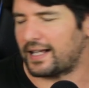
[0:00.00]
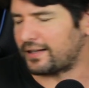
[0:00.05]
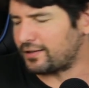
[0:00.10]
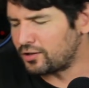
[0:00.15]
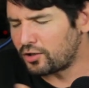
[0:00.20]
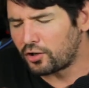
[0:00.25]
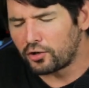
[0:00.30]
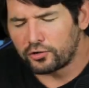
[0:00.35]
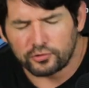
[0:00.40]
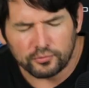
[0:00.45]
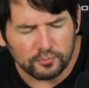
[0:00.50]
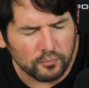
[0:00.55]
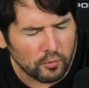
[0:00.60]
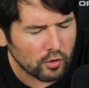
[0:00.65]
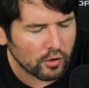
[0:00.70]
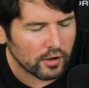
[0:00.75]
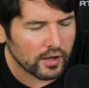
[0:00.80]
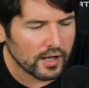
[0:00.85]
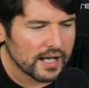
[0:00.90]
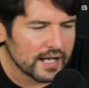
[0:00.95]
doesn't cost
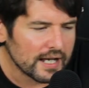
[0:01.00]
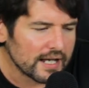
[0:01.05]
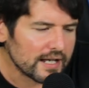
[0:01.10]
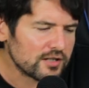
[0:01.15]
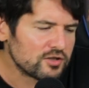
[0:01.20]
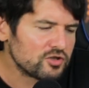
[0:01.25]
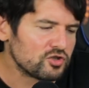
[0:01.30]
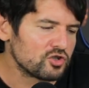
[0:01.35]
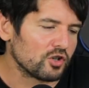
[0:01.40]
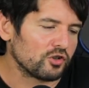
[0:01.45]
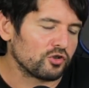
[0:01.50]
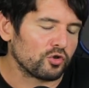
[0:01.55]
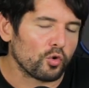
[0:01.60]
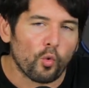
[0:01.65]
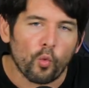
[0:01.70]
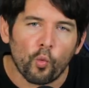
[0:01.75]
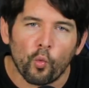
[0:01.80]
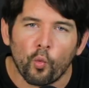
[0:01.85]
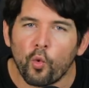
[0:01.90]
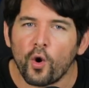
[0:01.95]
more, it's
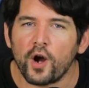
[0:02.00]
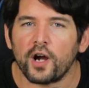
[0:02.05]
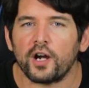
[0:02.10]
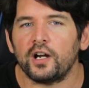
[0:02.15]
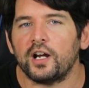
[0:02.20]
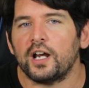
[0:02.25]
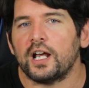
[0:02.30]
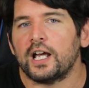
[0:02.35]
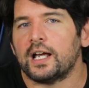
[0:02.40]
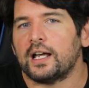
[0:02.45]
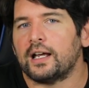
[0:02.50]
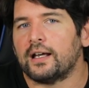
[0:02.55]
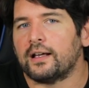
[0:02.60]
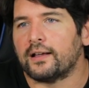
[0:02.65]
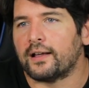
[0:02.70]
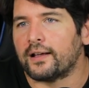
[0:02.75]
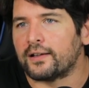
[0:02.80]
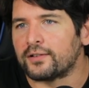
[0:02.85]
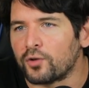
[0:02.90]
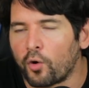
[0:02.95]
just where
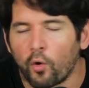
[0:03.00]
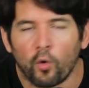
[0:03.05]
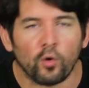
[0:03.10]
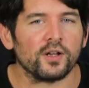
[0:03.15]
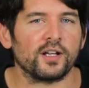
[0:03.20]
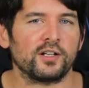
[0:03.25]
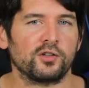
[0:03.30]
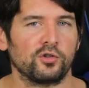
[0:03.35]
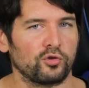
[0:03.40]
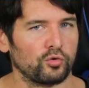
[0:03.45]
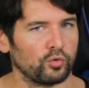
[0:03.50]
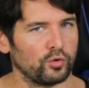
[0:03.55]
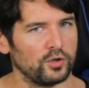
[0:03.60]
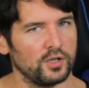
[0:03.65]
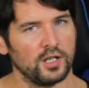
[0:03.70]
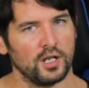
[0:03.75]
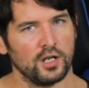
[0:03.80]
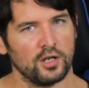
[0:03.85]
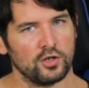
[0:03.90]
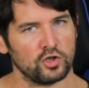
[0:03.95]
the whole
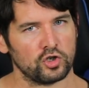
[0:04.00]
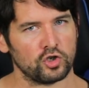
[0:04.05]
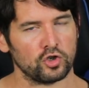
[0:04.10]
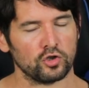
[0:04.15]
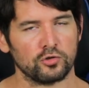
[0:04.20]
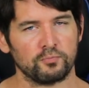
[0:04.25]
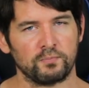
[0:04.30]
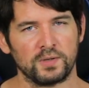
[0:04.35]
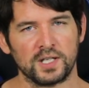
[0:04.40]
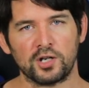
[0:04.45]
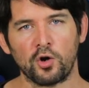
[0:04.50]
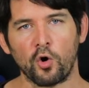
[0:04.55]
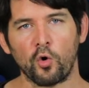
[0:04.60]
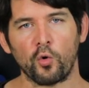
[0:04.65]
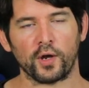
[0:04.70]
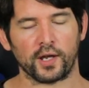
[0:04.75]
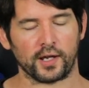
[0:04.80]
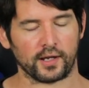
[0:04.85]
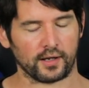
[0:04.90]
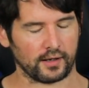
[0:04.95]
industry should be
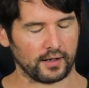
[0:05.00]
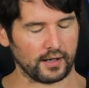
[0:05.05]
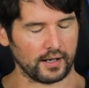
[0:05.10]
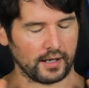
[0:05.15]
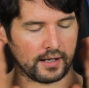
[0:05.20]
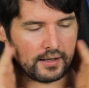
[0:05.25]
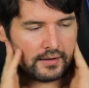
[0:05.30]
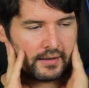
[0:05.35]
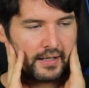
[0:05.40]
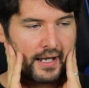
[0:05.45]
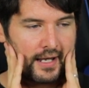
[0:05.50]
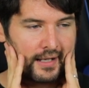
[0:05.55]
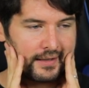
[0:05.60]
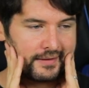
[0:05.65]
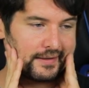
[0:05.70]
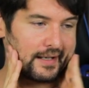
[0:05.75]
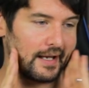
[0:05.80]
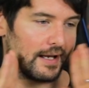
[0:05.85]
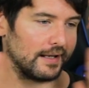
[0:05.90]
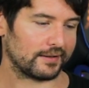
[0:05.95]
going,
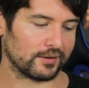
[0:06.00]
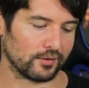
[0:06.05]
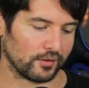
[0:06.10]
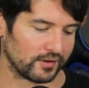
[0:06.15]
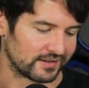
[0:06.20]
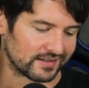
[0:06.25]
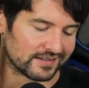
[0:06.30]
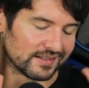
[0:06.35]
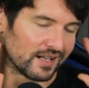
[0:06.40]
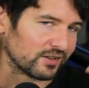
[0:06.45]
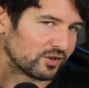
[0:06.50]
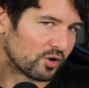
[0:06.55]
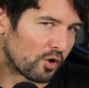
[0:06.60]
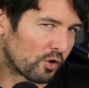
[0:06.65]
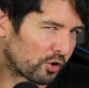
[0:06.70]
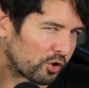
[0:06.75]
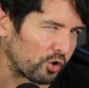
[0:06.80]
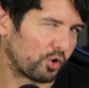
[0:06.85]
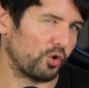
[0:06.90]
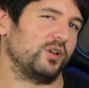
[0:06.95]
and yeah, so it's not
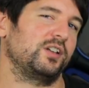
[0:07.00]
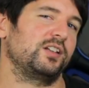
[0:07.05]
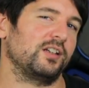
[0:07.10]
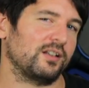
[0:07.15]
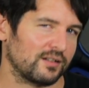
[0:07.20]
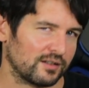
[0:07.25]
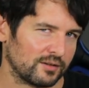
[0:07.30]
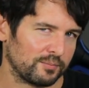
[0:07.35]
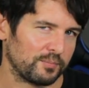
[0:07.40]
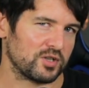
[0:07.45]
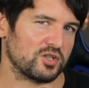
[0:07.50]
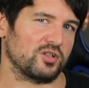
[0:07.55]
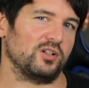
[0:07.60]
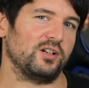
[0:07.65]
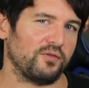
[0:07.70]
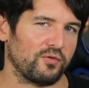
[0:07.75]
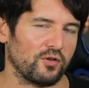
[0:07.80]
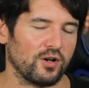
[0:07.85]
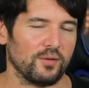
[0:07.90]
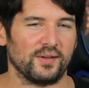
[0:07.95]
a critique
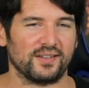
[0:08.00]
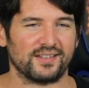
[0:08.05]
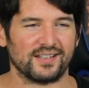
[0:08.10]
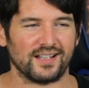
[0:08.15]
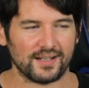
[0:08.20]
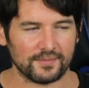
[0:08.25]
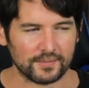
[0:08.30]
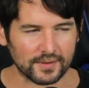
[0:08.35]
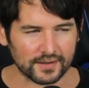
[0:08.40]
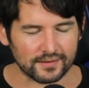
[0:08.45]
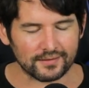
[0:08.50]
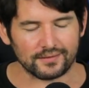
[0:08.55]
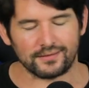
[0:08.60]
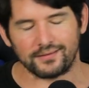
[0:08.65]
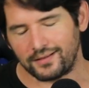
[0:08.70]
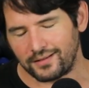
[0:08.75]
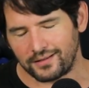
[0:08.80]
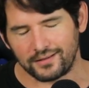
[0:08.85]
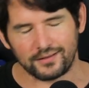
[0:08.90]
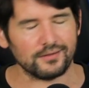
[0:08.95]
especially for MSI, but
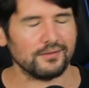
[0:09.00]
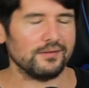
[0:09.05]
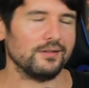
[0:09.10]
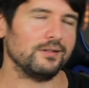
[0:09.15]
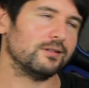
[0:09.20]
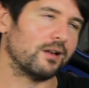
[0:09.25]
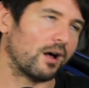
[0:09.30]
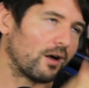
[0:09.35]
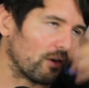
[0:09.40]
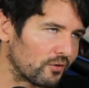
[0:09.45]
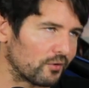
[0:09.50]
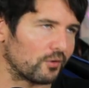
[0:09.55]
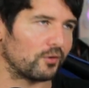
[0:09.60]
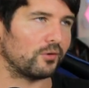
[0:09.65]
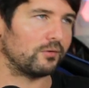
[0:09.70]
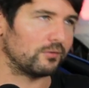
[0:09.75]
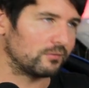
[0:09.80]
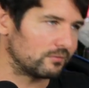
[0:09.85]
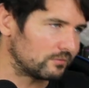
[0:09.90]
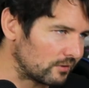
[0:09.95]

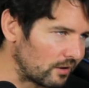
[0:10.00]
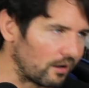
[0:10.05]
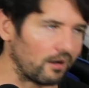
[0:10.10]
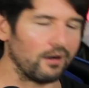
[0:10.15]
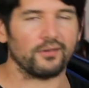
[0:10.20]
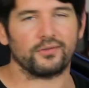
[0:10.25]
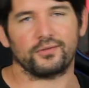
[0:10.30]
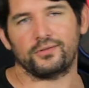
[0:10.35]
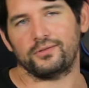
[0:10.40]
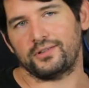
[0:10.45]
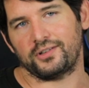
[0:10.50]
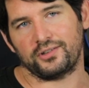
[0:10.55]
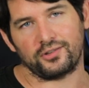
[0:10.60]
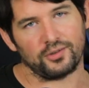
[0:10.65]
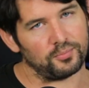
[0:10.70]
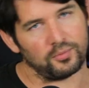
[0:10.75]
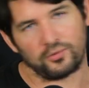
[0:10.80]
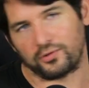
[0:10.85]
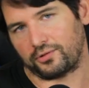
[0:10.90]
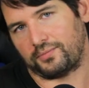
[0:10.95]
another
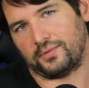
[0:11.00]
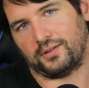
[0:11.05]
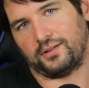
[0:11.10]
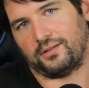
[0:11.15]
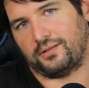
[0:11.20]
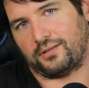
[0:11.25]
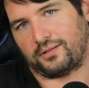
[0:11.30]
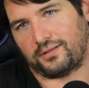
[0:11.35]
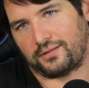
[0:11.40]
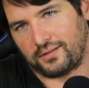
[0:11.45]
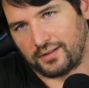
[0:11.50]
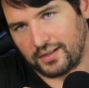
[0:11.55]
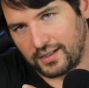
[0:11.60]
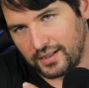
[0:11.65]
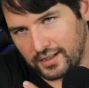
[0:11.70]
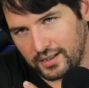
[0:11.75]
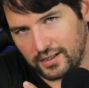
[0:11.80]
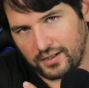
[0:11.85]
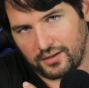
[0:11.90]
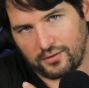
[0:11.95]
disappointment,
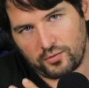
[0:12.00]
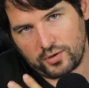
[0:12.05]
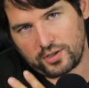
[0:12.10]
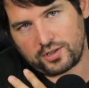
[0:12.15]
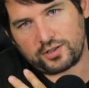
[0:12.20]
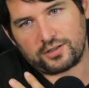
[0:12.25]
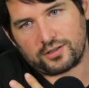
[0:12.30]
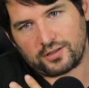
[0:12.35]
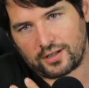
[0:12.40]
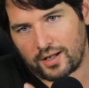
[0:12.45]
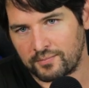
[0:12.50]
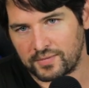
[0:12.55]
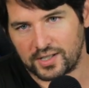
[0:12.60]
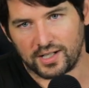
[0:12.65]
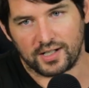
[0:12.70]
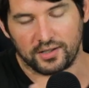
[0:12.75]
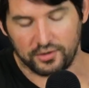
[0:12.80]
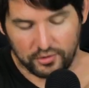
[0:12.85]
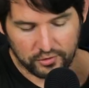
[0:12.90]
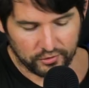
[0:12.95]
which I'm getting